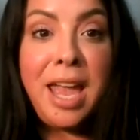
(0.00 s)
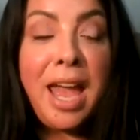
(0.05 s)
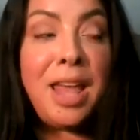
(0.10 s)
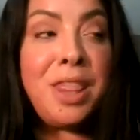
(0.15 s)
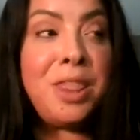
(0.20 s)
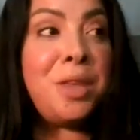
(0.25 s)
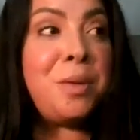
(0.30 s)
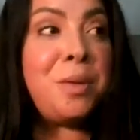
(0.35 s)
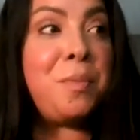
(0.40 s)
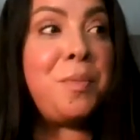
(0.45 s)

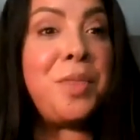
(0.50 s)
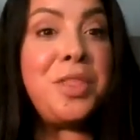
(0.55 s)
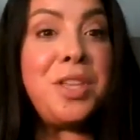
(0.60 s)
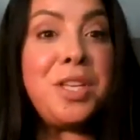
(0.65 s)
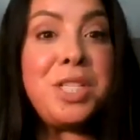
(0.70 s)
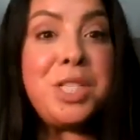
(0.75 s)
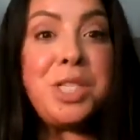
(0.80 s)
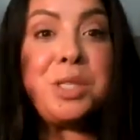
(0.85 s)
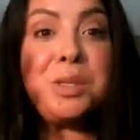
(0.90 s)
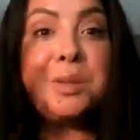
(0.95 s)
And
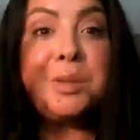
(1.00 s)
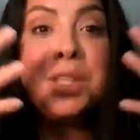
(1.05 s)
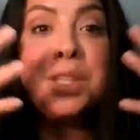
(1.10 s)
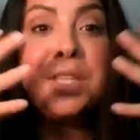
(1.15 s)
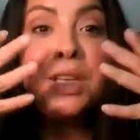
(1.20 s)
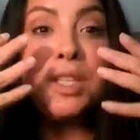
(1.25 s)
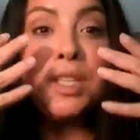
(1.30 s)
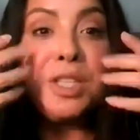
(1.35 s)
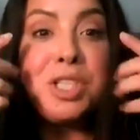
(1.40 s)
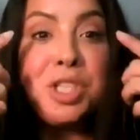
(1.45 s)

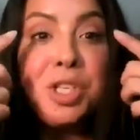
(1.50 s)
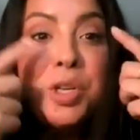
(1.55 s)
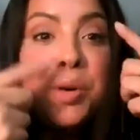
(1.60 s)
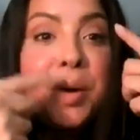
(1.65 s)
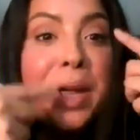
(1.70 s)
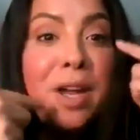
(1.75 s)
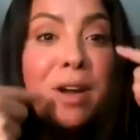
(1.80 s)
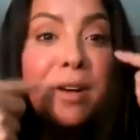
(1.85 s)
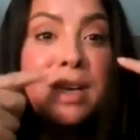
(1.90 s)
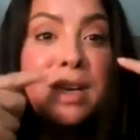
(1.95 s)
the two
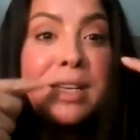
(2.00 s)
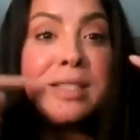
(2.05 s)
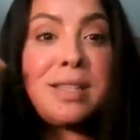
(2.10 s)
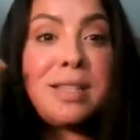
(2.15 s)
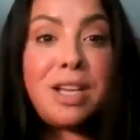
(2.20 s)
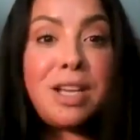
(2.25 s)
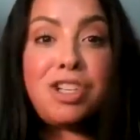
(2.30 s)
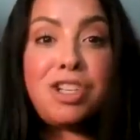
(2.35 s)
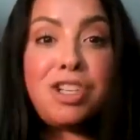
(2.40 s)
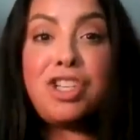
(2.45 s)
areas
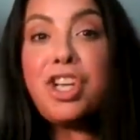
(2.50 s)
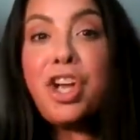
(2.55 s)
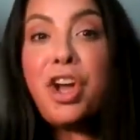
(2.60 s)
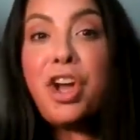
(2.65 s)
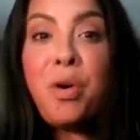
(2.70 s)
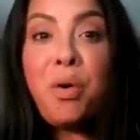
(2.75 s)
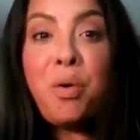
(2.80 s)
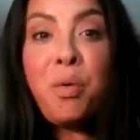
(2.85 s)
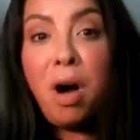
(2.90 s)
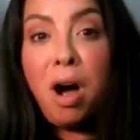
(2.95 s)
that
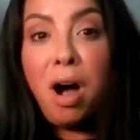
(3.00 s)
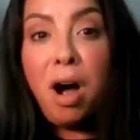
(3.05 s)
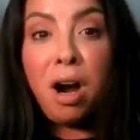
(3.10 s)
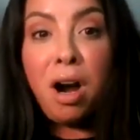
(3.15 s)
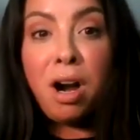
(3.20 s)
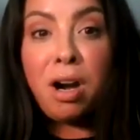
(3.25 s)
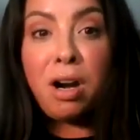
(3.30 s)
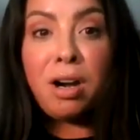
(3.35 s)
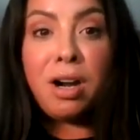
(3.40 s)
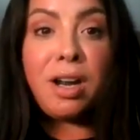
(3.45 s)
show
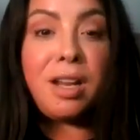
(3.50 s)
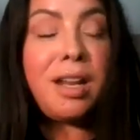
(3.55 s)
are